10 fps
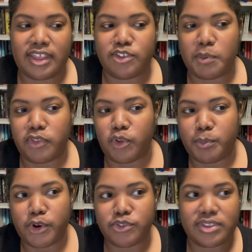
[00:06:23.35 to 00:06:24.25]
things about their
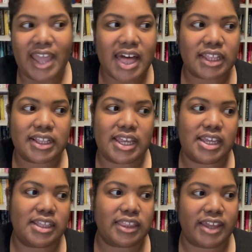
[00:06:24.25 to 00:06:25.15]

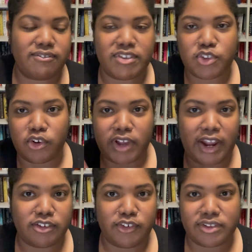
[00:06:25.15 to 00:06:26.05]
personality and like physical
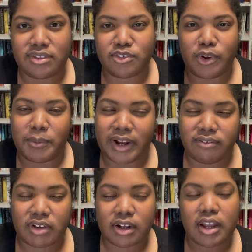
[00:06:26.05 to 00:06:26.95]
characteristics or
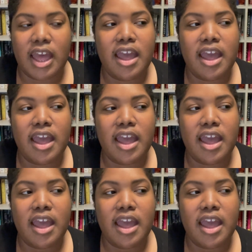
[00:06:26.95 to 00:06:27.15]
whatever